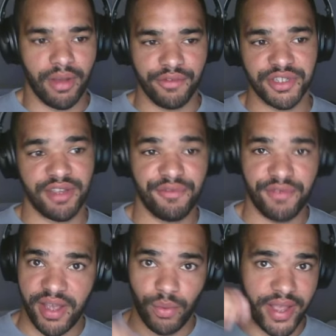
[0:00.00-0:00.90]
Obviously, a
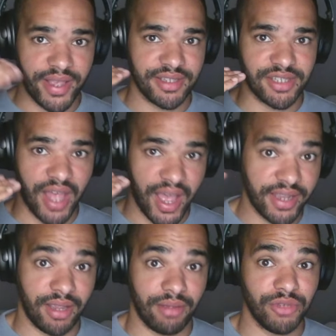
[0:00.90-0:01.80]
fairway, it's
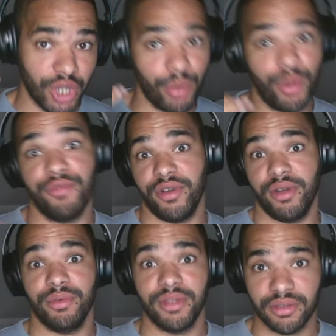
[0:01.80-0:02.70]
like you go over it
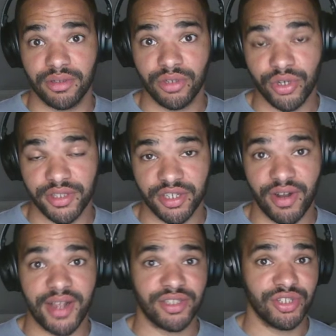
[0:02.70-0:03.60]
with the cutting the grass.